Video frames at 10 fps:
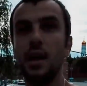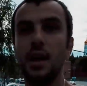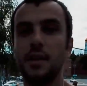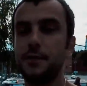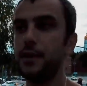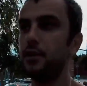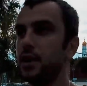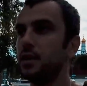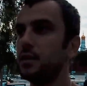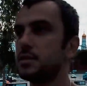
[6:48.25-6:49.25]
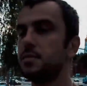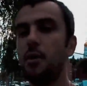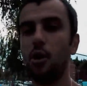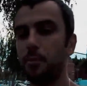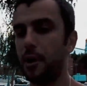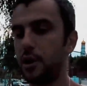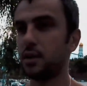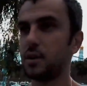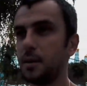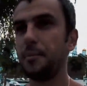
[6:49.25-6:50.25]
it's very uh, small park
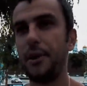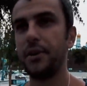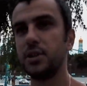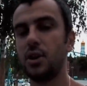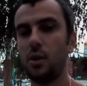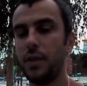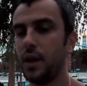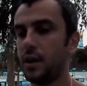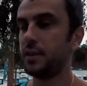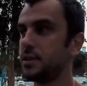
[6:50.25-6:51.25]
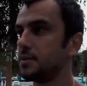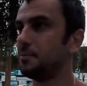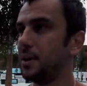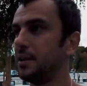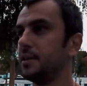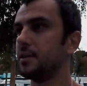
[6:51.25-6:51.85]
comparing to all the others, but